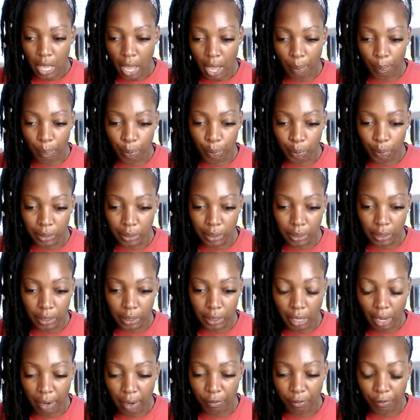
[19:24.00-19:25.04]
i'm pulling in
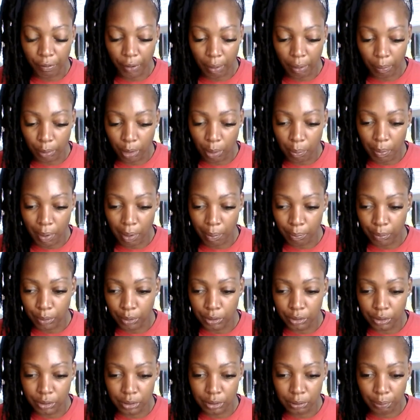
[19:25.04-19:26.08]
like family
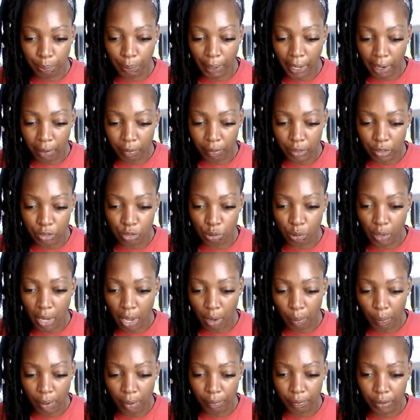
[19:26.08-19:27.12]
members parents or
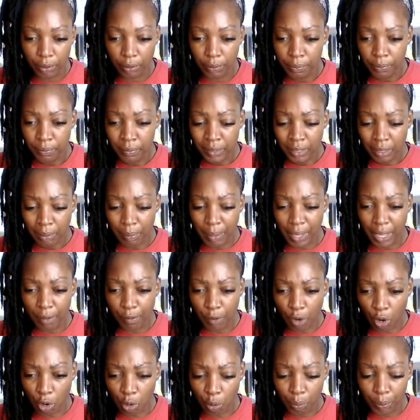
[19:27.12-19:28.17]
however may have
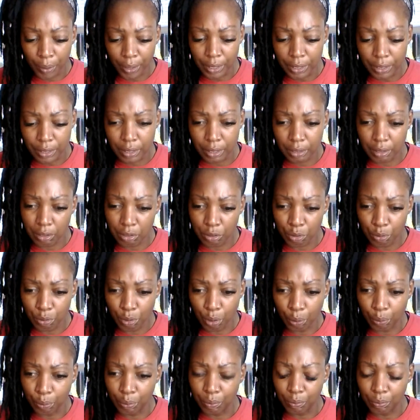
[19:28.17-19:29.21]
always you
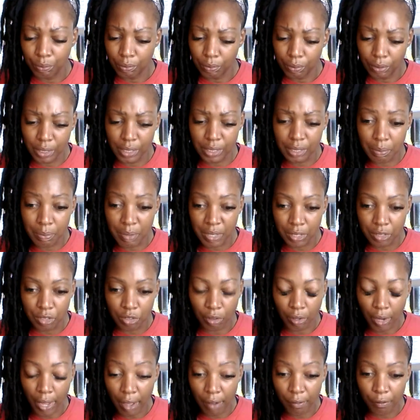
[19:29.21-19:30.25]
know dismissed
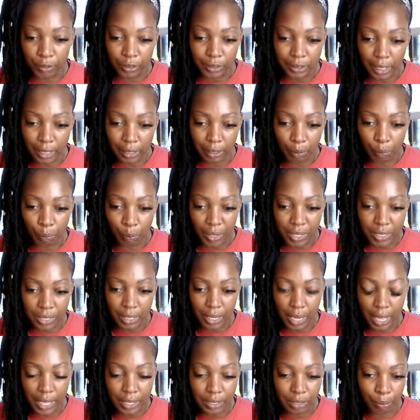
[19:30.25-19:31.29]
your efforts like it
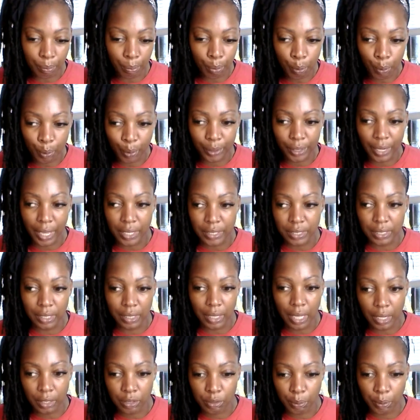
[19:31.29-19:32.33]
wasn't as important as the
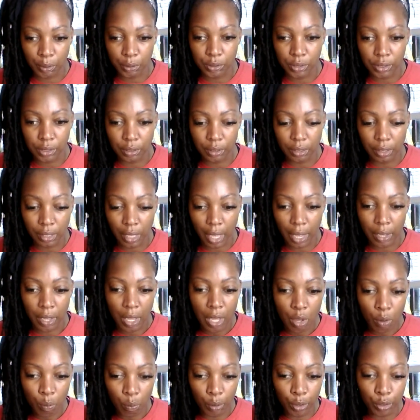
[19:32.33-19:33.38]
next person like
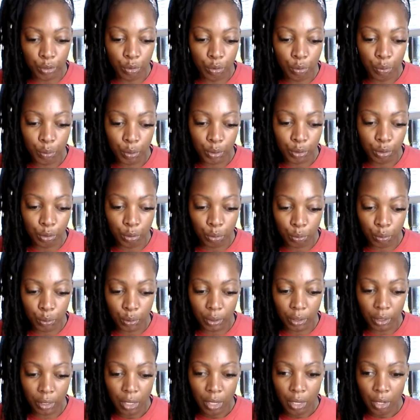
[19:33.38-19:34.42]
what you were
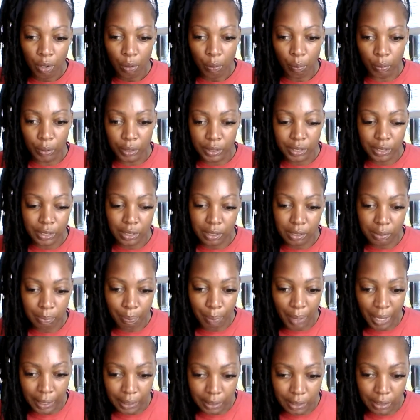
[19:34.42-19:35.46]
doing was just
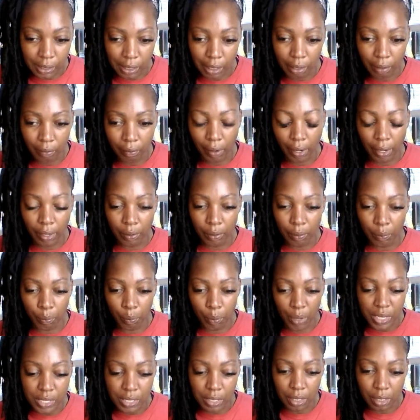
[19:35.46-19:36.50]
basic right
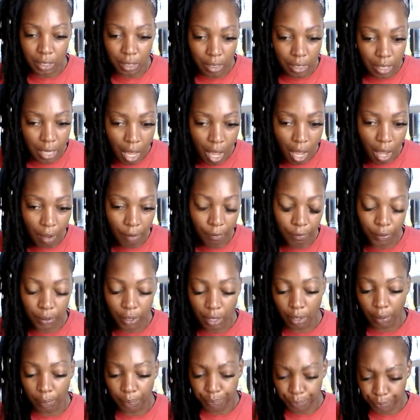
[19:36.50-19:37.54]
wasn't enough
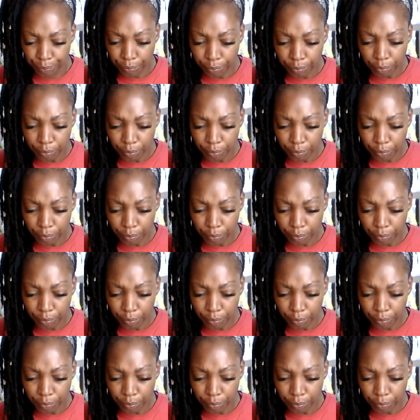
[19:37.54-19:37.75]
um